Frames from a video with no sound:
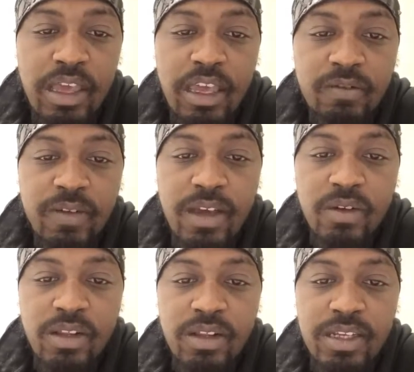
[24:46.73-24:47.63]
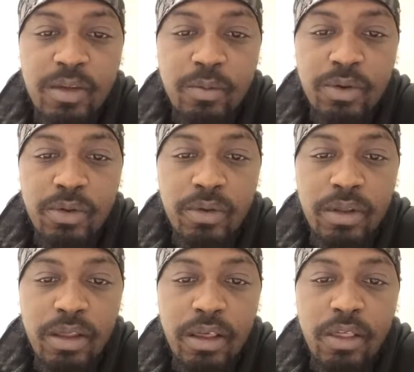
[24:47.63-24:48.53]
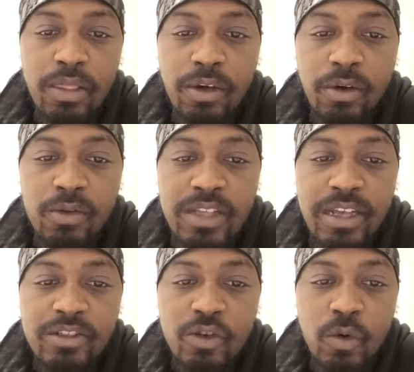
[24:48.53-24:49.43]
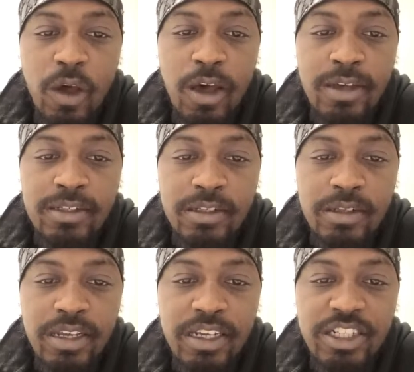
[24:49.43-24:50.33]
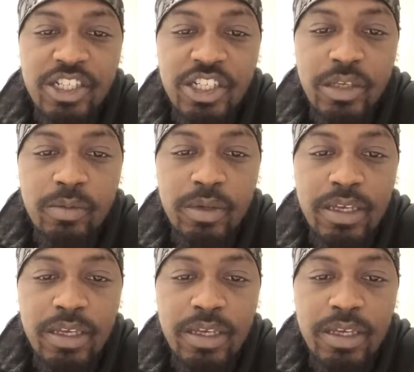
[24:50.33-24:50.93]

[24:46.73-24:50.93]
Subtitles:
and found in the temple those that sold oxen and sheep